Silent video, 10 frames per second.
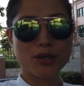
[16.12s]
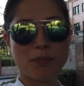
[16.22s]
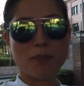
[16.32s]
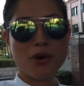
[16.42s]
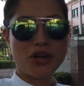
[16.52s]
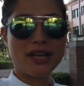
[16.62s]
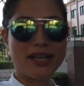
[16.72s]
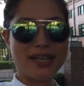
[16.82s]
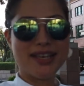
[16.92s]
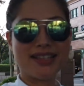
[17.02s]
Good
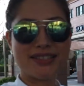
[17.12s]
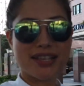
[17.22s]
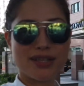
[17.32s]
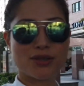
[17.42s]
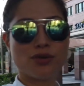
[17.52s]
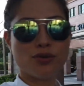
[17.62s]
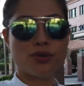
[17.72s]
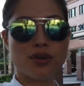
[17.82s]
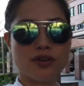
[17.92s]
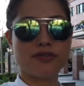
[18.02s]
morning! Day 2
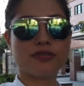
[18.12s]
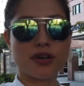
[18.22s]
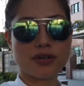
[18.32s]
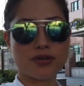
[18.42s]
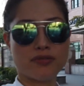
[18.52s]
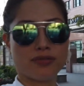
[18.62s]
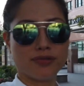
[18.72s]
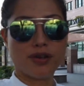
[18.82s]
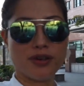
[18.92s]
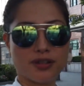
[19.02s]
of our travel
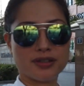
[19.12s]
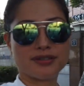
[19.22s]
vlog.